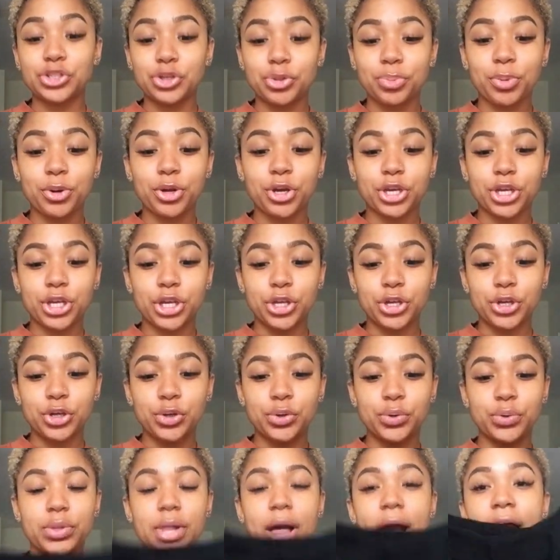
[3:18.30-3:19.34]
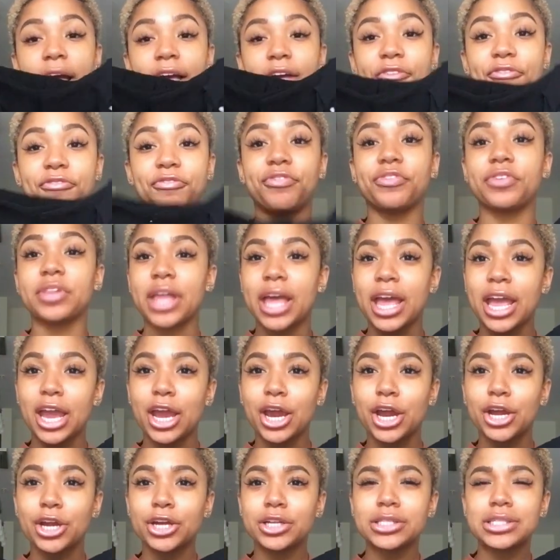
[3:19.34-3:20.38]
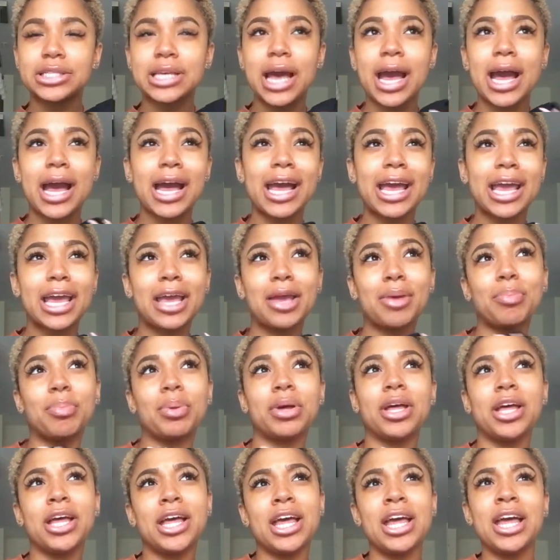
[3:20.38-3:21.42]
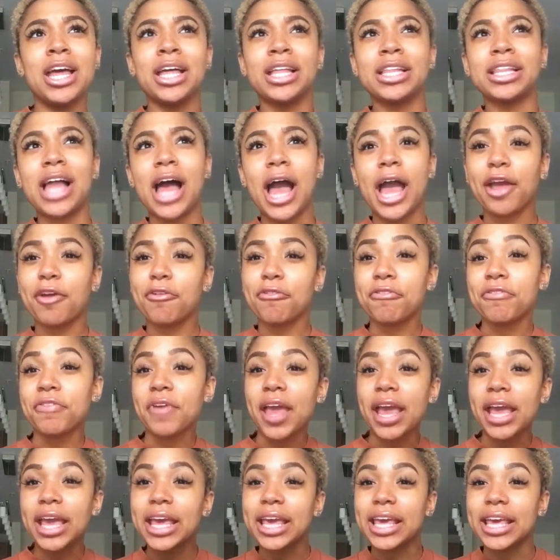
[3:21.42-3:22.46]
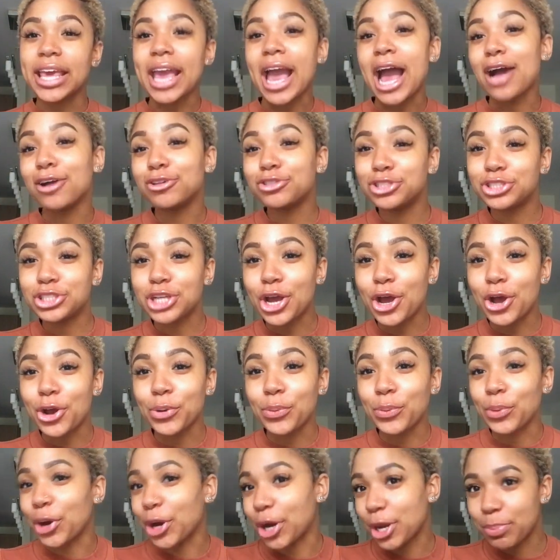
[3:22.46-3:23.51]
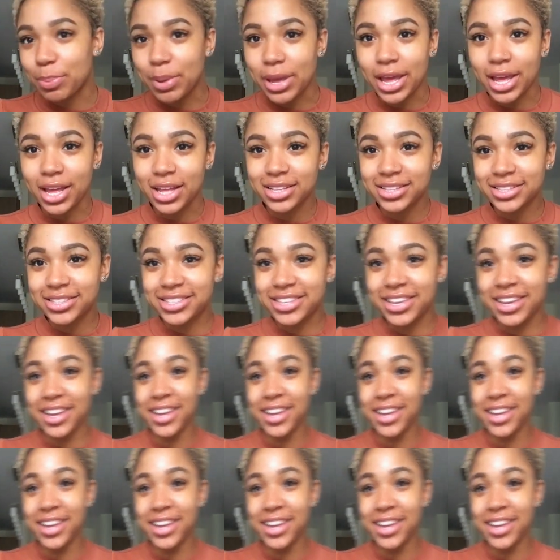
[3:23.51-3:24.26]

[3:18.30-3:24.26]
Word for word: super cute, like flare type, like fake gaucho work pants.